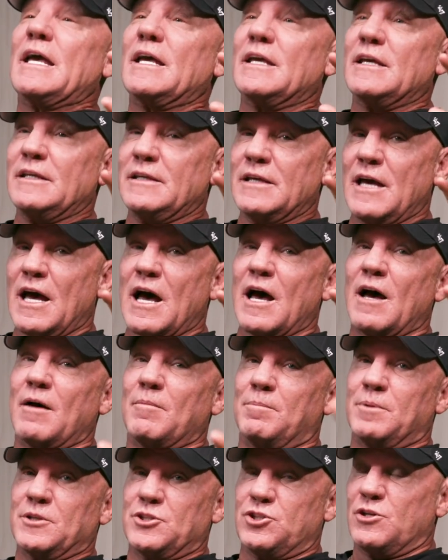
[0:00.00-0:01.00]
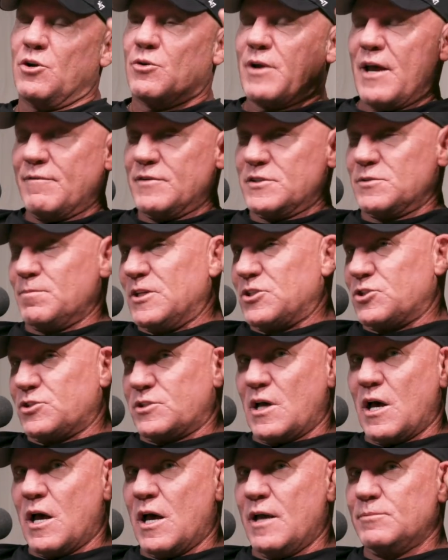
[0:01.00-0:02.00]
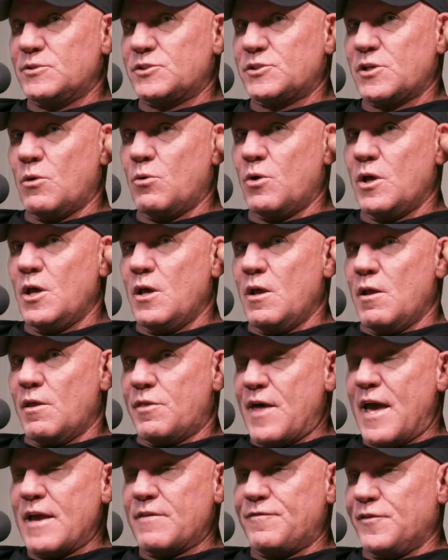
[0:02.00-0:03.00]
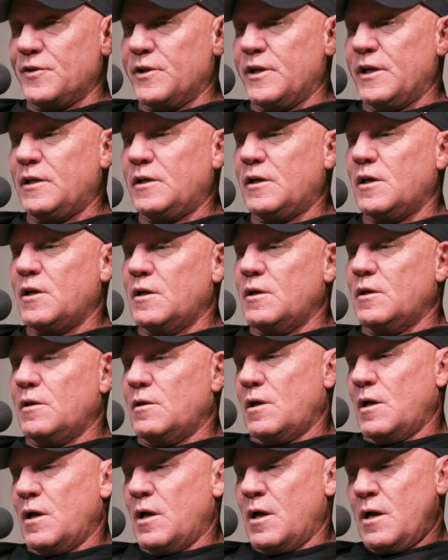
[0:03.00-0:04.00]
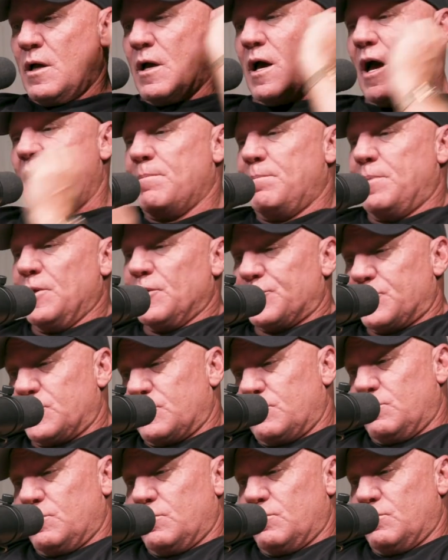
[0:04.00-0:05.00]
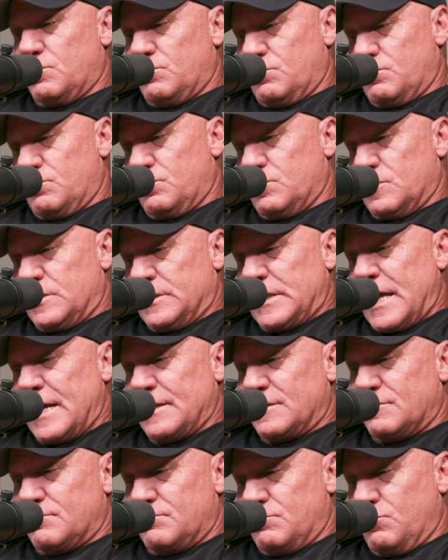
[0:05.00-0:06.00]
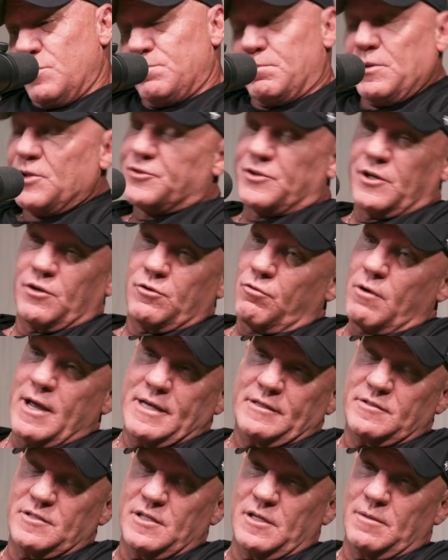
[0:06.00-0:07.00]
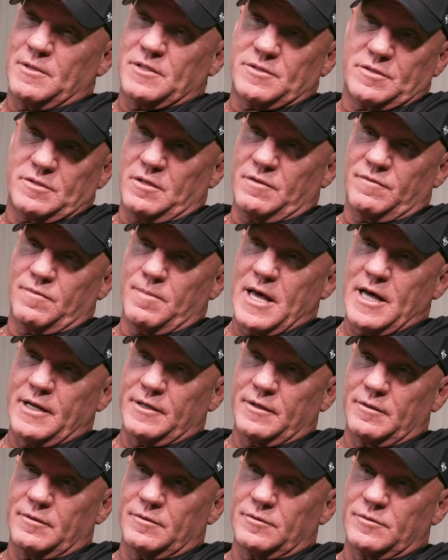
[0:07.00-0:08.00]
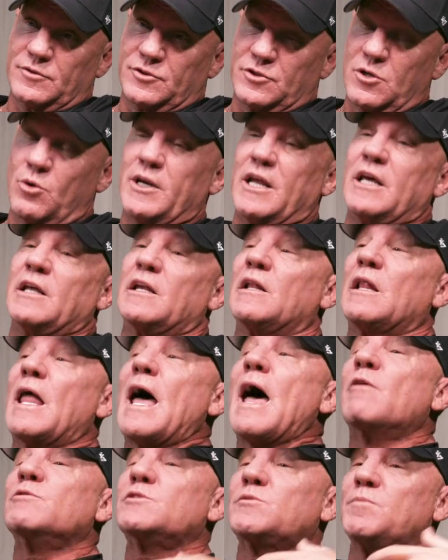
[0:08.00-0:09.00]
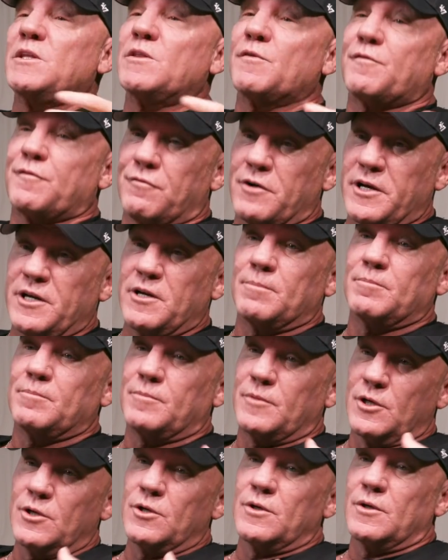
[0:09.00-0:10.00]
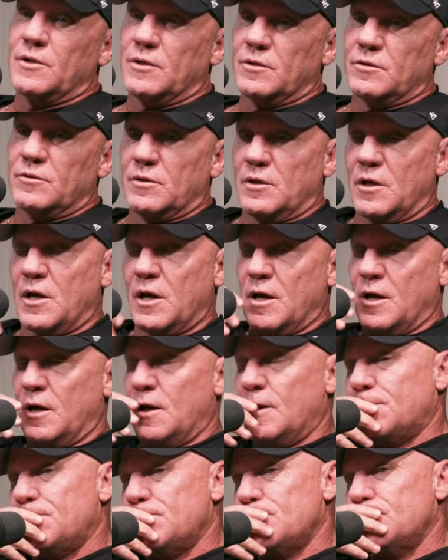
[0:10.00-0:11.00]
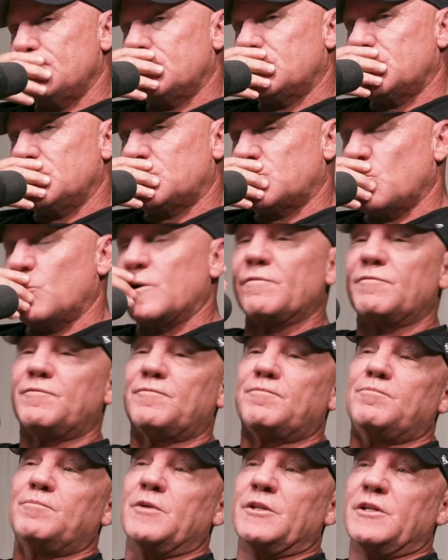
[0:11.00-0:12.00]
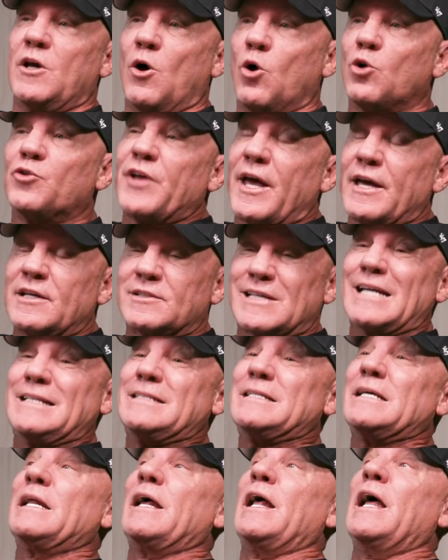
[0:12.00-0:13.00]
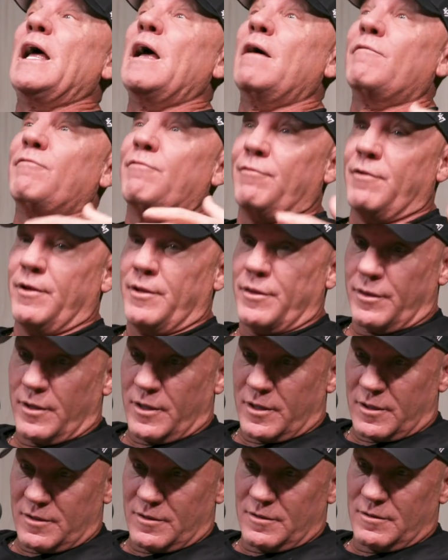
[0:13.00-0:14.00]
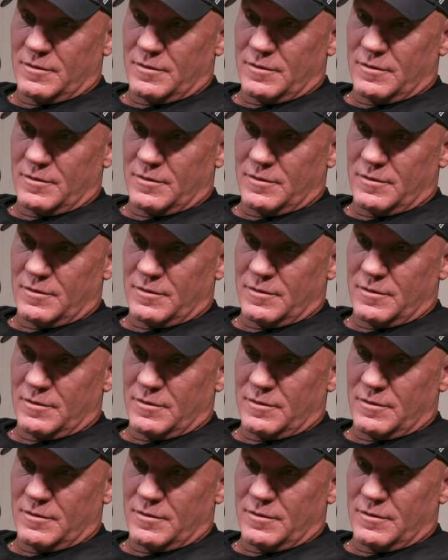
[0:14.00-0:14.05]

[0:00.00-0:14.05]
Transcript: yeah, but you don't have as much time. So, thankfully, we built a great team at Steve Madden. So it allows me the freedom to sort of. In the old days, I did everything.